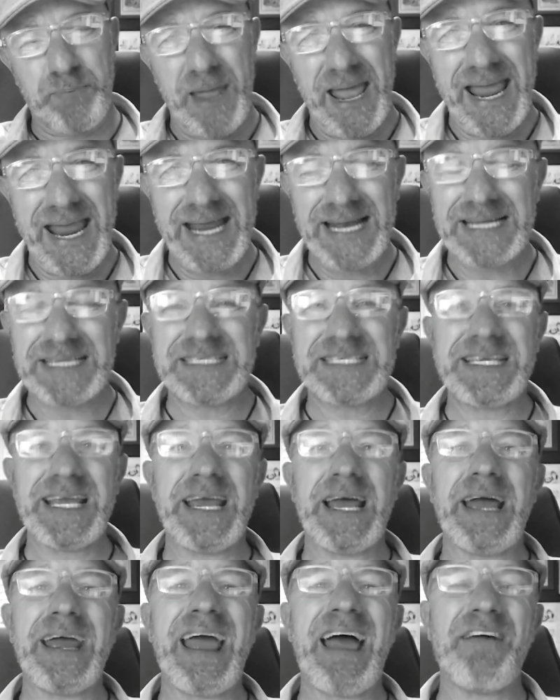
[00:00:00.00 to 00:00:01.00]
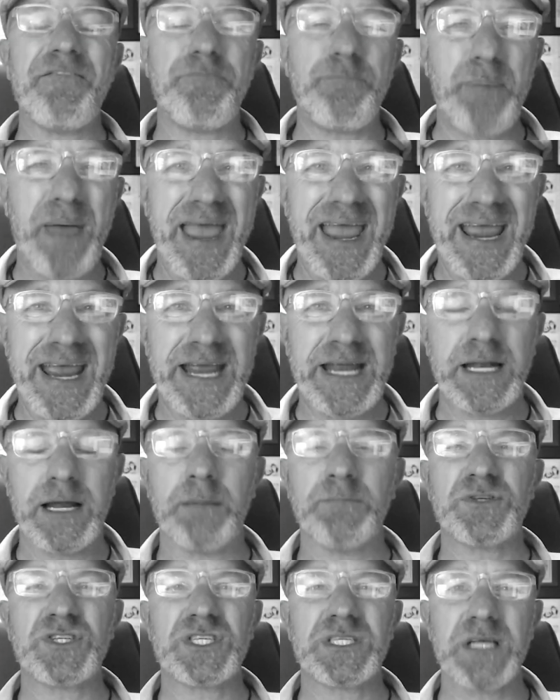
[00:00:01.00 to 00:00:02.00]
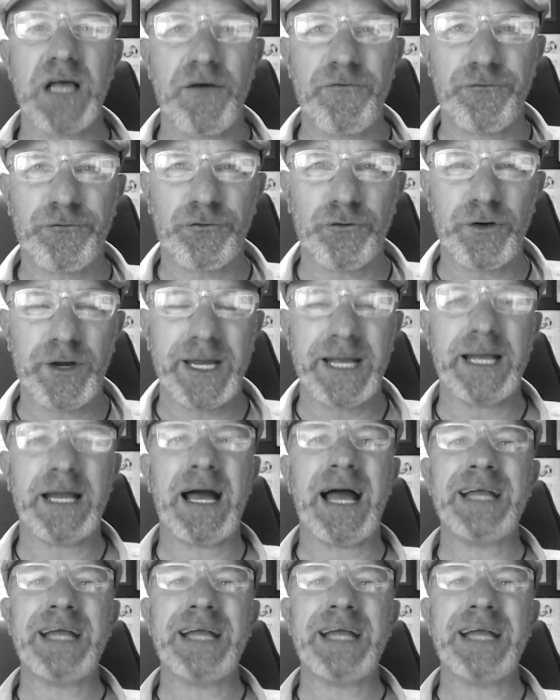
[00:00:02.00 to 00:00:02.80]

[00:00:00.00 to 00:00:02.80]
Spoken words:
pain and say, I have pain, I'm suffering,